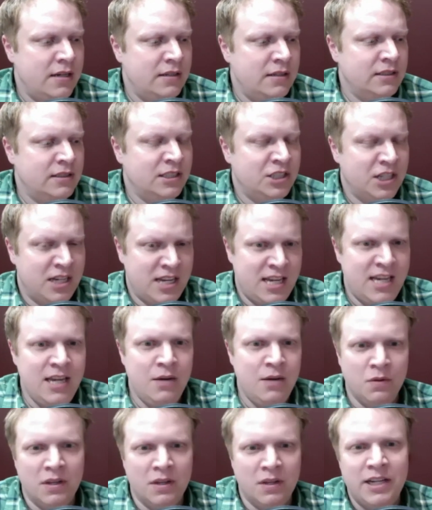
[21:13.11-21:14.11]
such a key
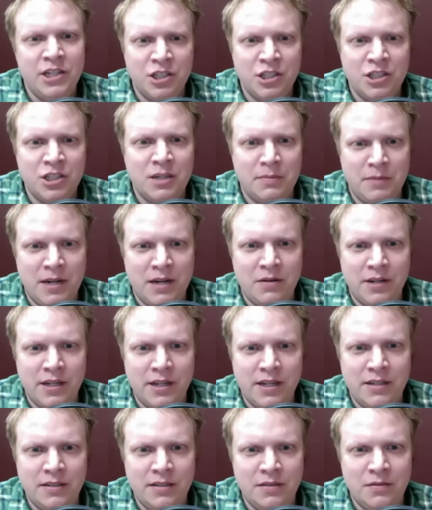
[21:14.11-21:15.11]
relationship
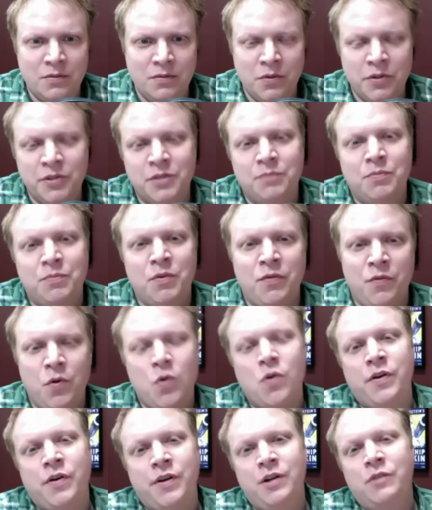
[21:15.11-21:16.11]
nowadays. Whereas
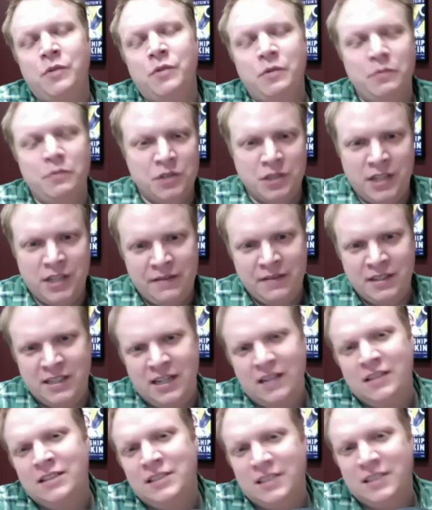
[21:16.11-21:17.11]
before, you know, we would just have the
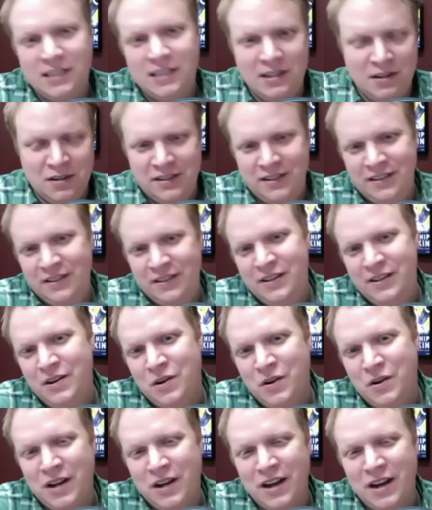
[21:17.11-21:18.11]
telecine art, you
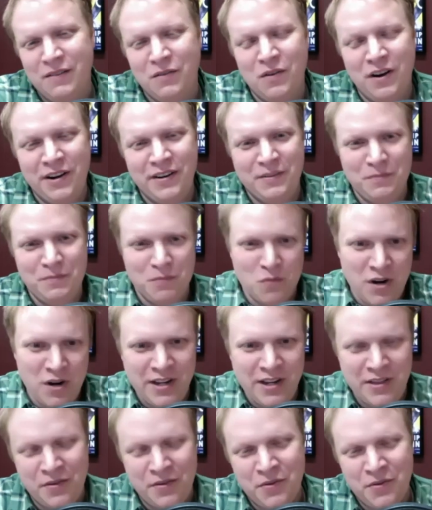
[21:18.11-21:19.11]
know, run
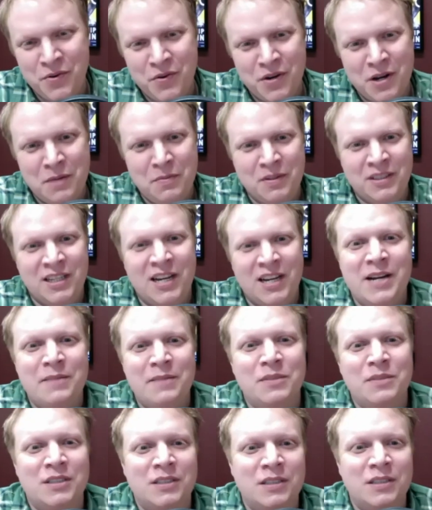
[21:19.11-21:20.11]
it through a couple
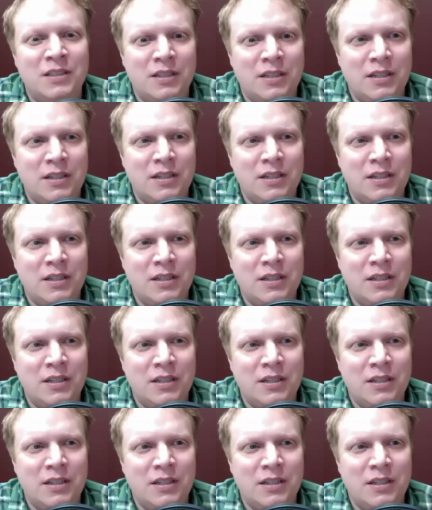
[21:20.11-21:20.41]
times. And